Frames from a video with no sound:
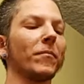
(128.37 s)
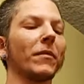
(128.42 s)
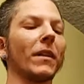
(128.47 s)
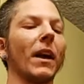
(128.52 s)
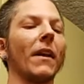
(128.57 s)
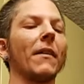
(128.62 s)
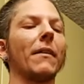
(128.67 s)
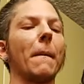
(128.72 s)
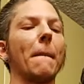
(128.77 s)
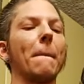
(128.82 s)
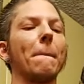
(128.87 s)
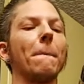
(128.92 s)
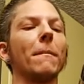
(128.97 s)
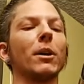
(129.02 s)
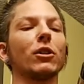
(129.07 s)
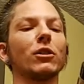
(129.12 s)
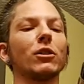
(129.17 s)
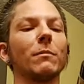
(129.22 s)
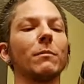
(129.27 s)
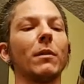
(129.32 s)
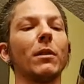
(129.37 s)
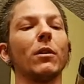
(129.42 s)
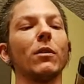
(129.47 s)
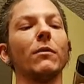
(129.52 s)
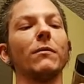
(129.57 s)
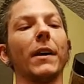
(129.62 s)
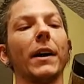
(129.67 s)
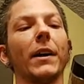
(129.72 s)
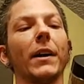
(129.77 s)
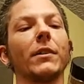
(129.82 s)
And then marshmallow
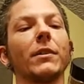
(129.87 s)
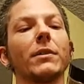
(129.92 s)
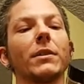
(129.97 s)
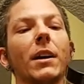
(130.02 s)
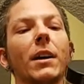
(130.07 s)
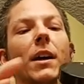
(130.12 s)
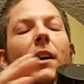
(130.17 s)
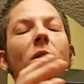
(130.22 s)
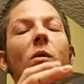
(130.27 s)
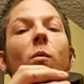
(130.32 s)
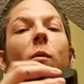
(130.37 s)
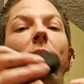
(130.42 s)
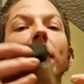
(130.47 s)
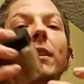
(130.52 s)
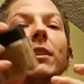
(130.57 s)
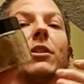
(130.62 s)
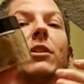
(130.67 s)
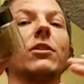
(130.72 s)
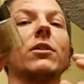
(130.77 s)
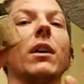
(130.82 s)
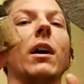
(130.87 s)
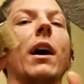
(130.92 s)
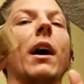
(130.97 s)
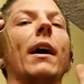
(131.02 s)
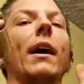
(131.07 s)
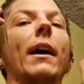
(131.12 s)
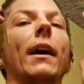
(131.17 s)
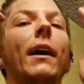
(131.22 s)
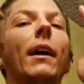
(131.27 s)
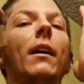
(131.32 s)
fireside, which
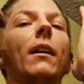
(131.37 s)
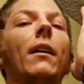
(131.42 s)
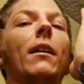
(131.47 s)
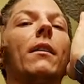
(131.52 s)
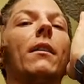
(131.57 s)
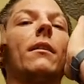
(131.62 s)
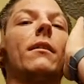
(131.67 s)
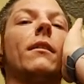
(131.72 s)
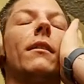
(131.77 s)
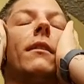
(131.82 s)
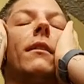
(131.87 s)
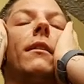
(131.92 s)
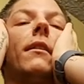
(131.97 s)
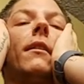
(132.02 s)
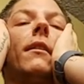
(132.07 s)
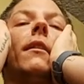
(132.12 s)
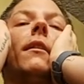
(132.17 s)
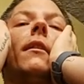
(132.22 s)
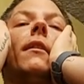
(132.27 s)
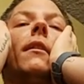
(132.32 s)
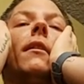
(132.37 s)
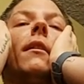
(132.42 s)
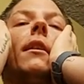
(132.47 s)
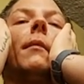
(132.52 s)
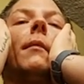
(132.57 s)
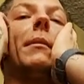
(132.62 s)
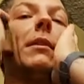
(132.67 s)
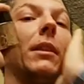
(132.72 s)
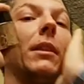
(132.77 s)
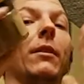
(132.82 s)
I
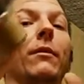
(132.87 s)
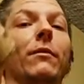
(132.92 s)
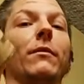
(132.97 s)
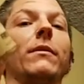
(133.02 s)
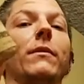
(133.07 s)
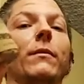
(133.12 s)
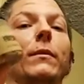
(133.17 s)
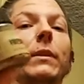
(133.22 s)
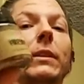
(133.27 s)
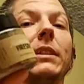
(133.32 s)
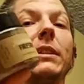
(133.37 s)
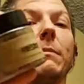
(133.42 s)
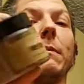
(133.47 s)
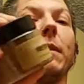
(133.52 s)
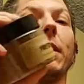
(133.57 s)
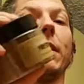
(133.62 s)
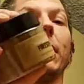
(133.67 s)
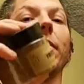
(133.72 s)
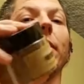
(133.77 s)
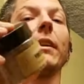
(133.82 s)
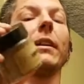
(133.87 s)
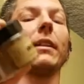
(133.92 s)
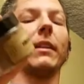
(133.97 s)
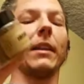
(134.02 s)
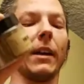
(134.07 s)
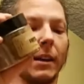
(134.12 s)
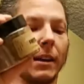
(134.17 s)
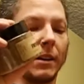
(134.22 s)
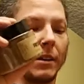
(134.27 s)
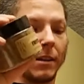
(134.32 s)
am in love with the smell
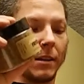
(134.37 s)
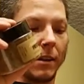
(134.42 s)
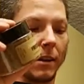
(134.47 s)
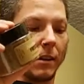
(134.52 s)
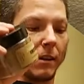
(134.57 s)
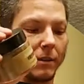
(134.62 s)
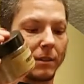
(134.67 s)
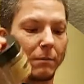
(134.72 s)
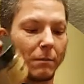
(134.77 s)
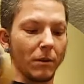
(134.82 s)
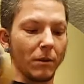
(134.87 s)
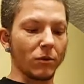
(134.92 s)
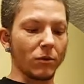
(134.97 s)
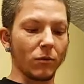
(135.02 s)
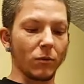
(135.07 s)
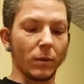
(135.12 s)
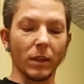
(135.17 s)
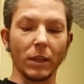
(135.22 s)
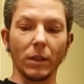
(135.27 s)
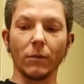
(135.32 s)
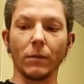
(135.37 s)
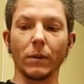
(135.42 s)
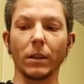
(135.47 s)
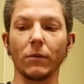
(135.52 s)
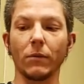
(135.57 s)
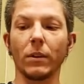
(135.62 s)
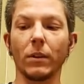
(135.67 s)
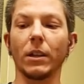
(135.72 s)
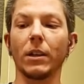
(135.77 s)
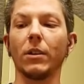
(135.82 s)
of. it. it smells really, really,
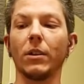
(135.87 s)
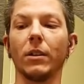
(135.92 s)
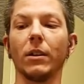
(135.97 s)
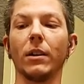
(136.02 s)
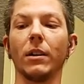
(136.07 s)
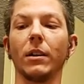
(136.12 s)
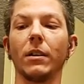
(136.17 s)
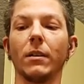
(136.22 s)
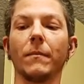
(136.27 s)
really good.